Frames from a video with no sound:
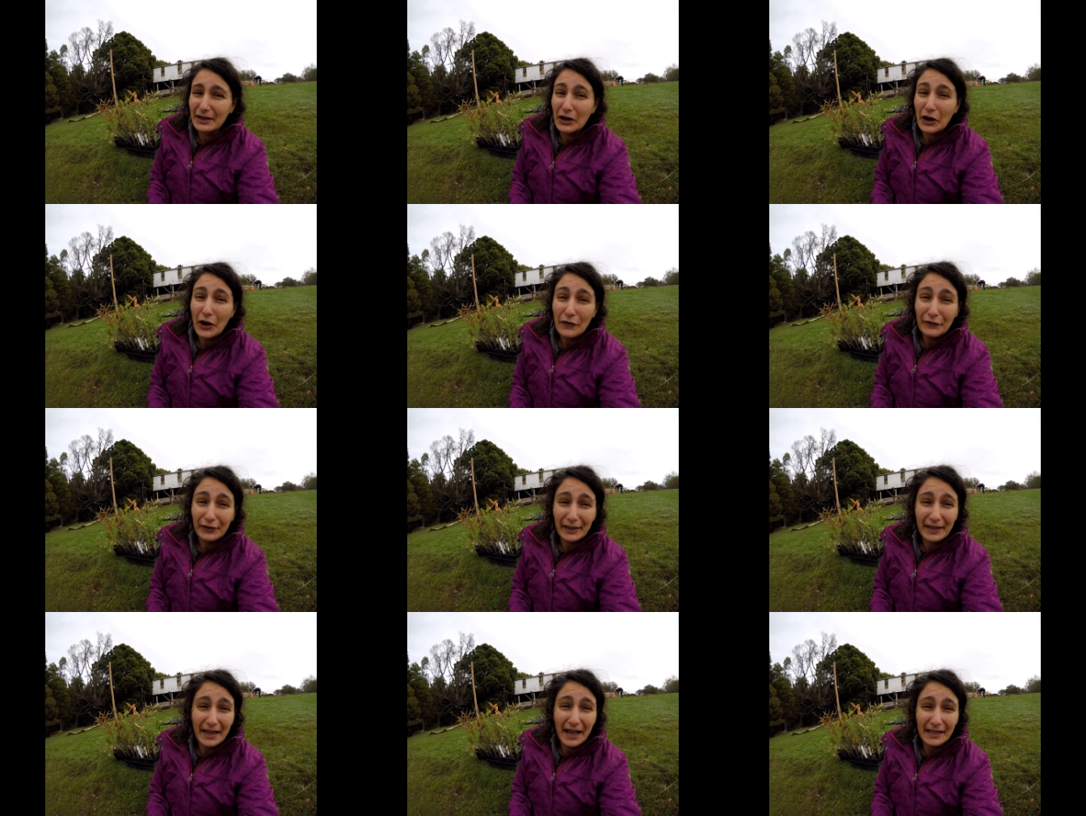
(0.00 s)

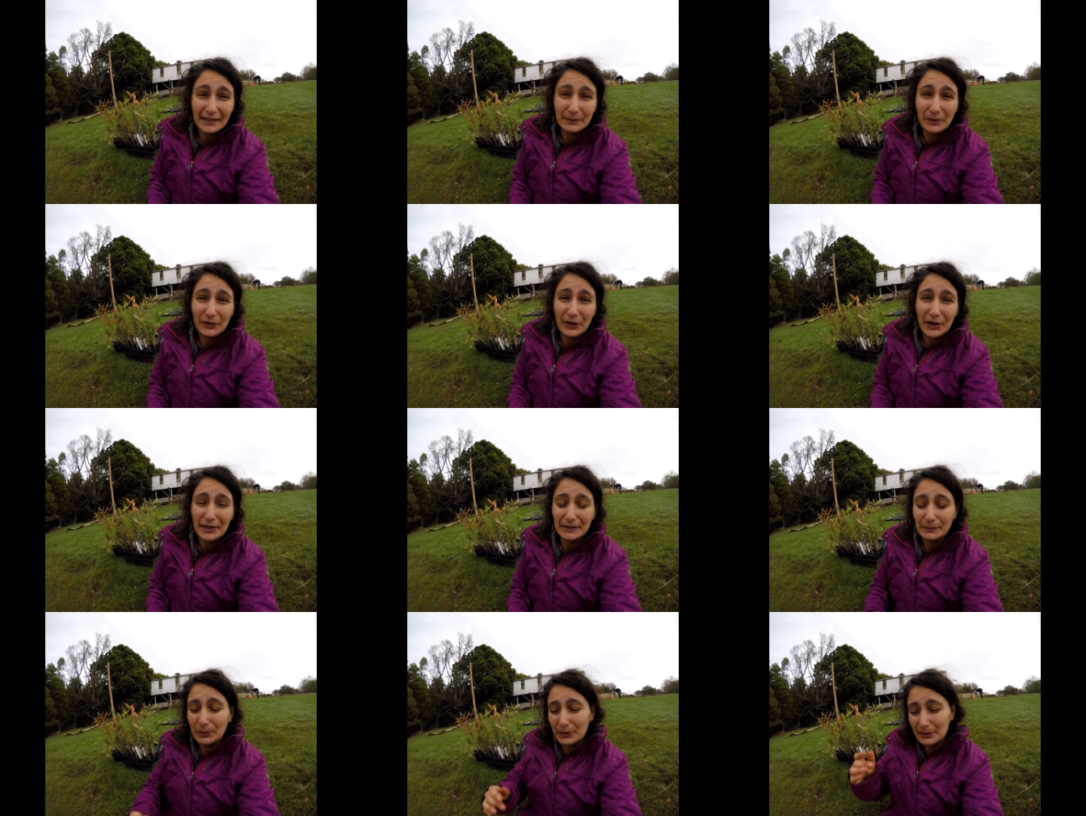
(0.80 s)
hopefully cut some of those
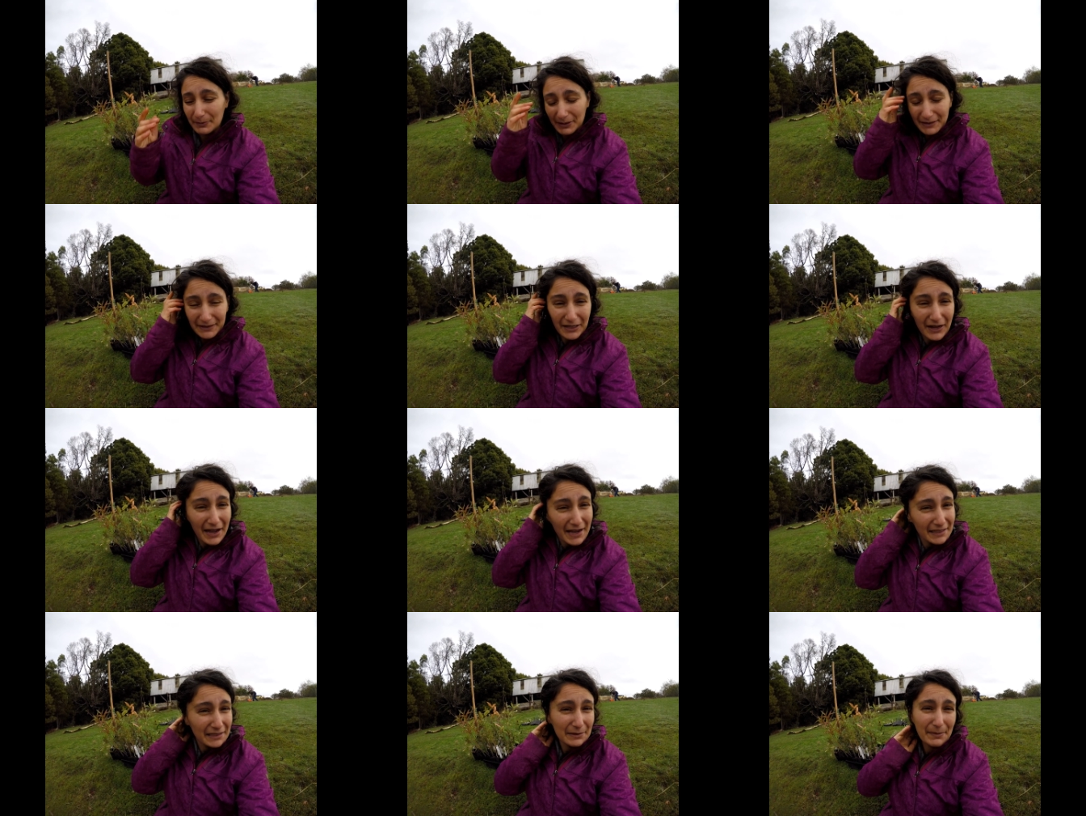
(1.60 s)
and put them
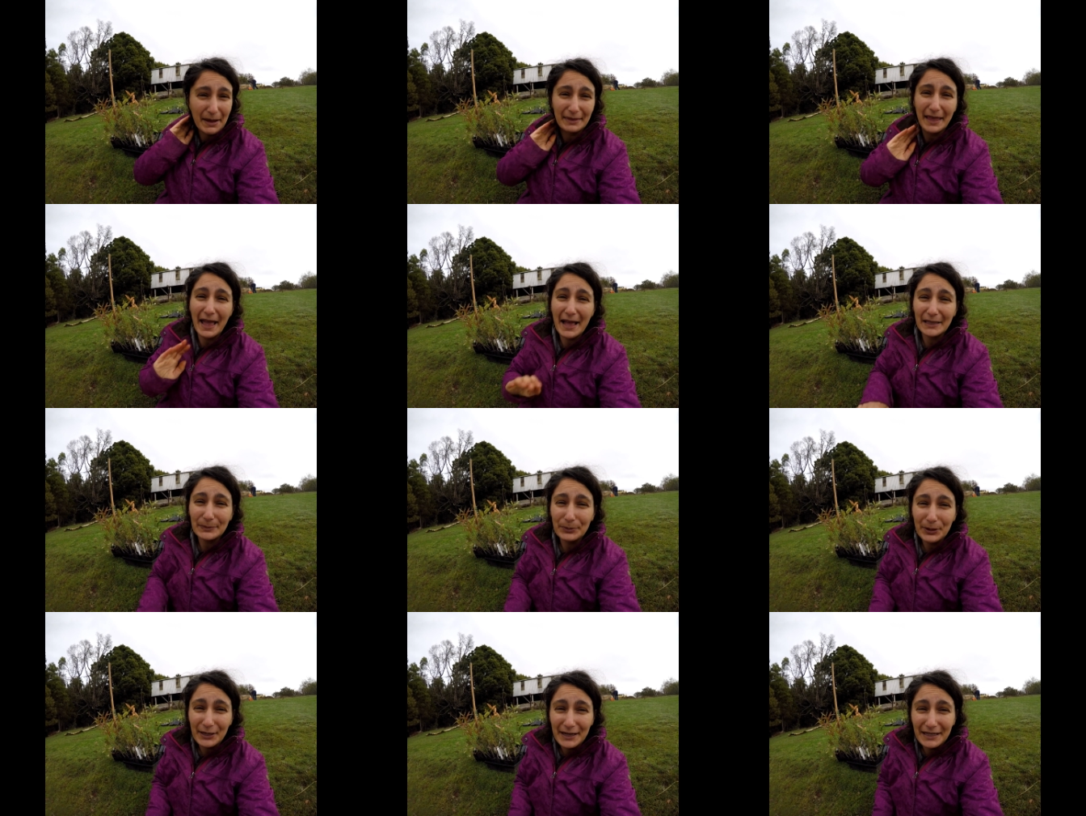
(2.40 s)
inside to make the house
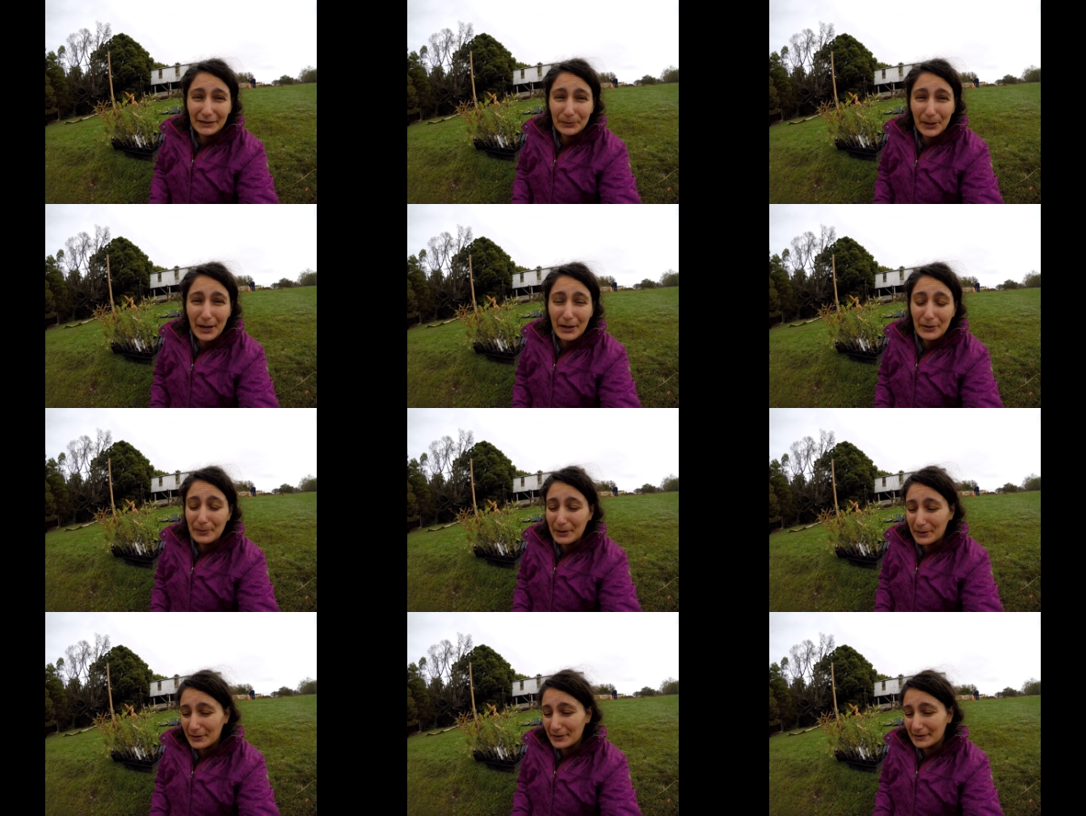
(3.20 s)
pretty as well,
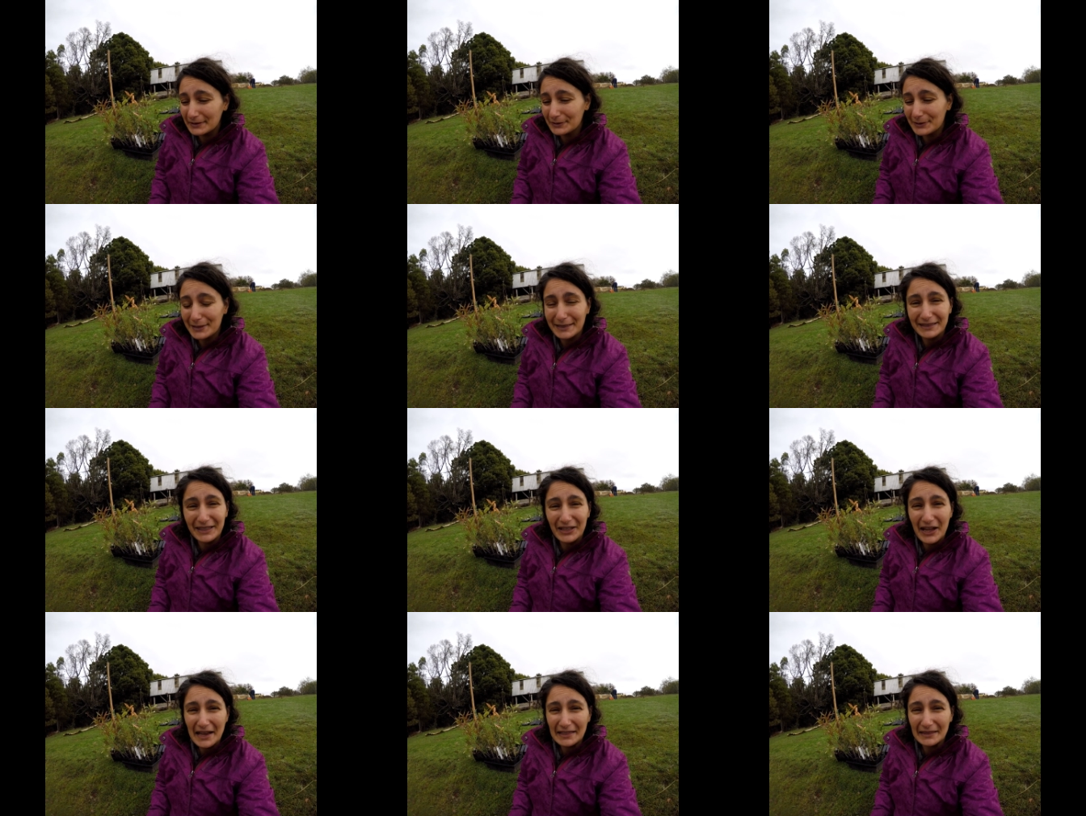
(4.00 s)
because who doesn't
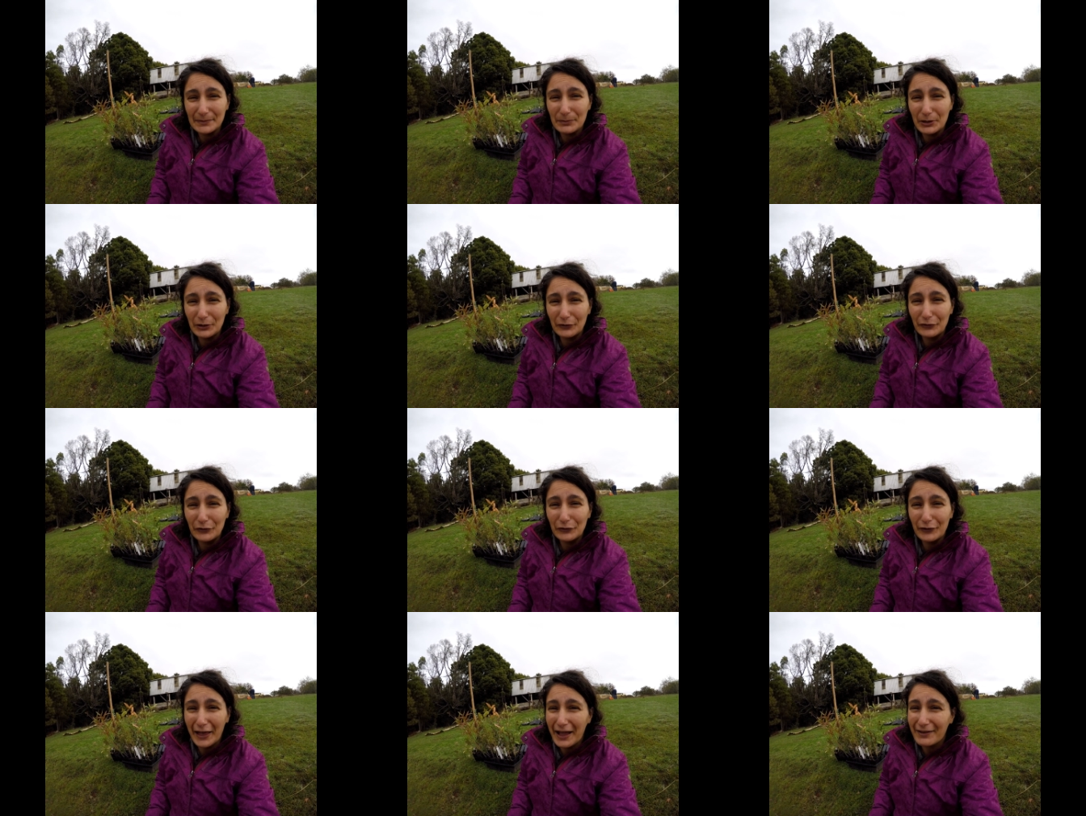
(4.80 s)
like some beautiful
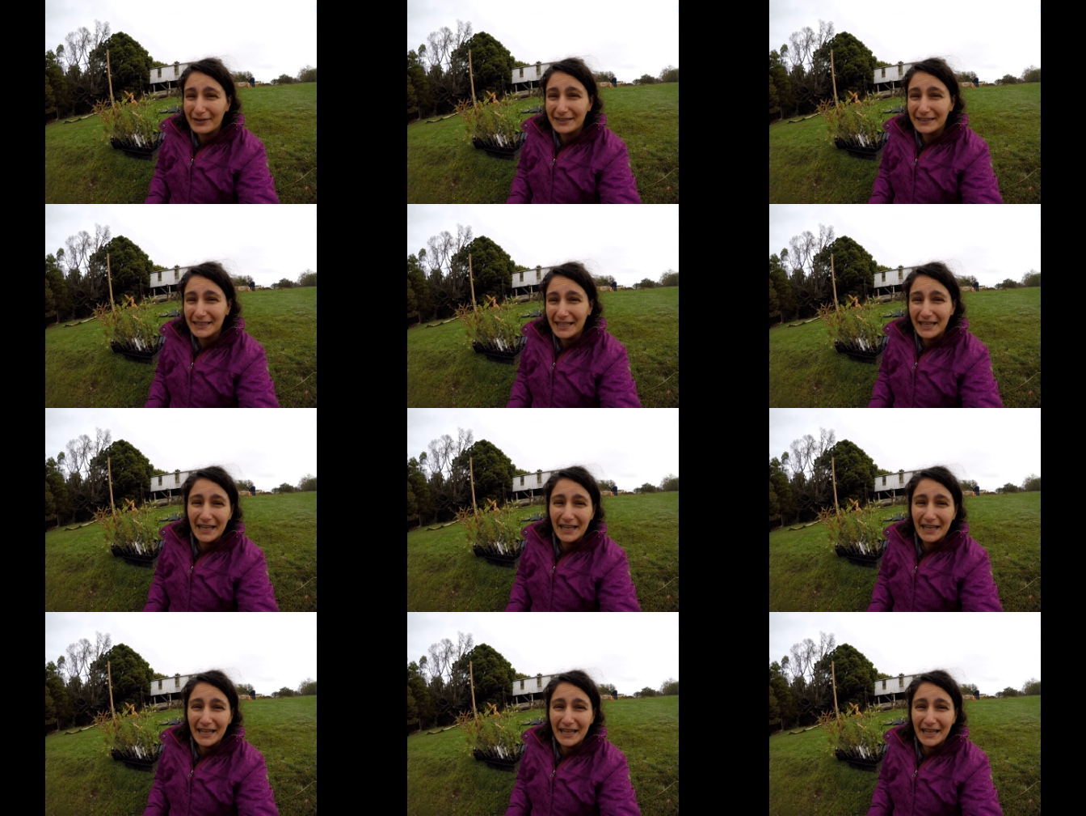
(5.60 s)
flowers?